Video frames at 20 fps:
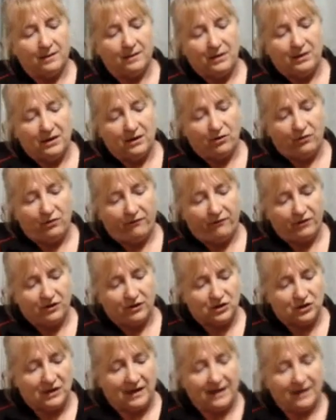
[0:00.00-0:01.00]
the better your
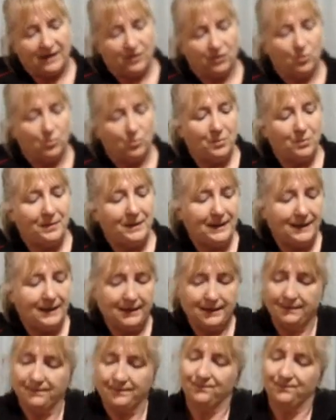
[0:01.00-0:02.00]
finished article will
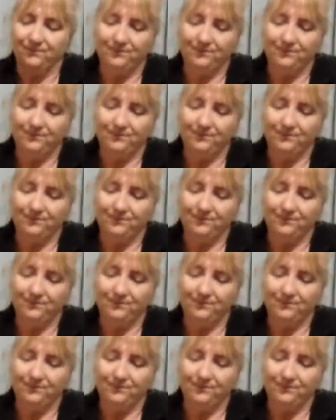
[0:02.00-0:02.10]
be